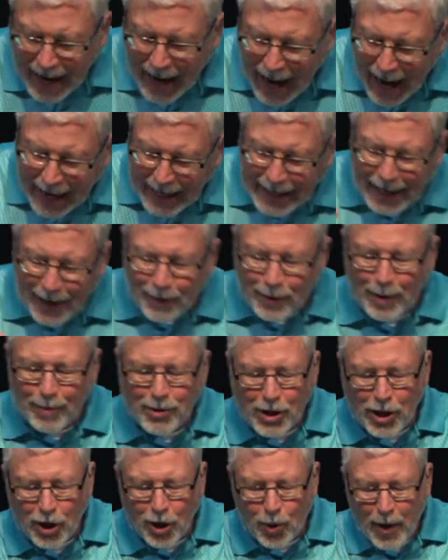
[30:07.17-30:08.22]
I give them
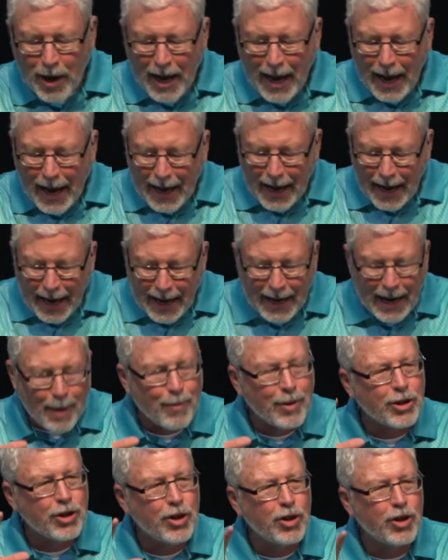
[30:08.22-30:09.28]
to you, and, and, I
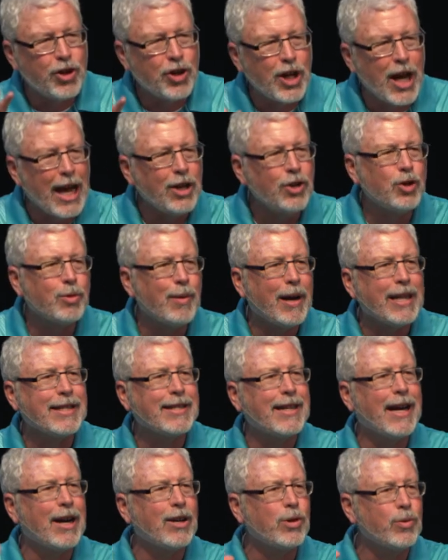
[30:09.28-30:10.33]
want you to change my desires.